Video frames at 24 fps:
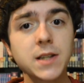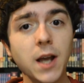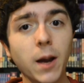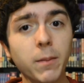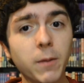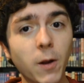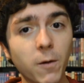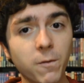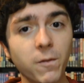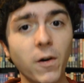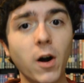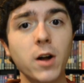Tell
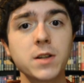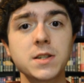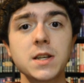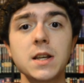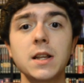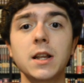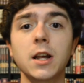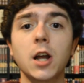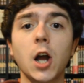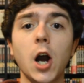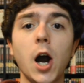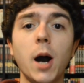me your thoughts
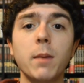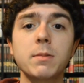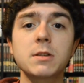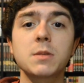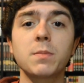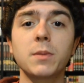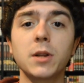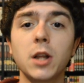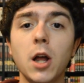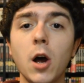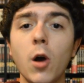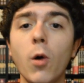in the comments
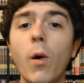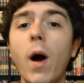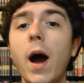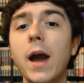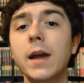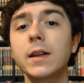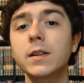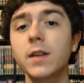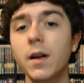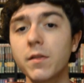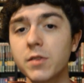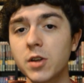below.
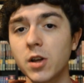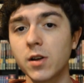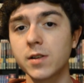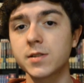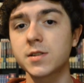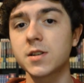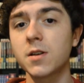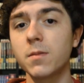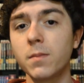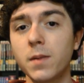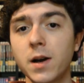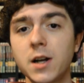I love you all
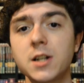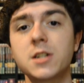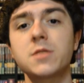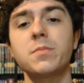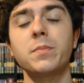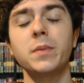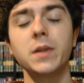so much.